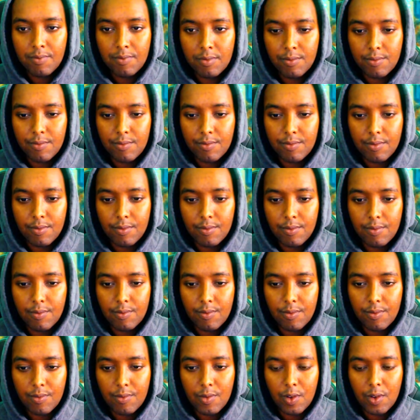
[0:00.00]

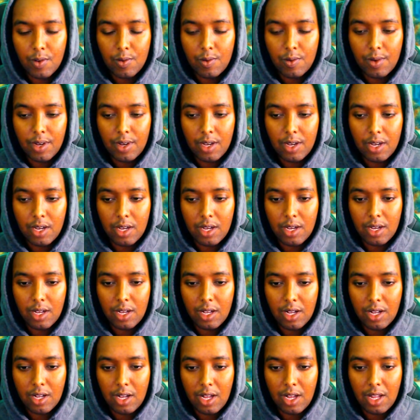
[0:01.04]

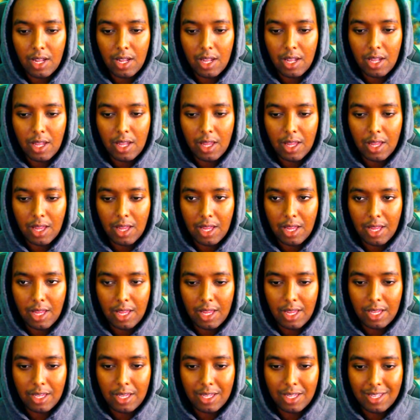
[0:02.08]

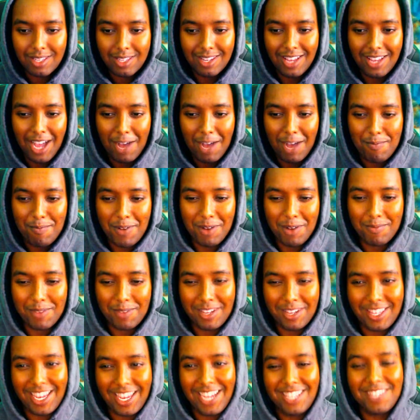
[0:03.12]
Wow. how about me
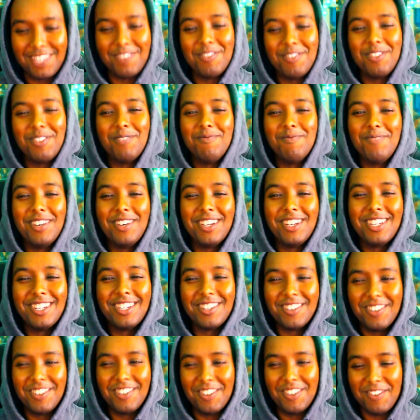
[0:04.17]
dancing with a buddy
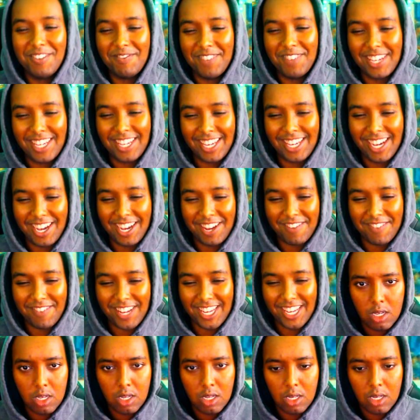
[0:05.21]
girl. Oh my god, man.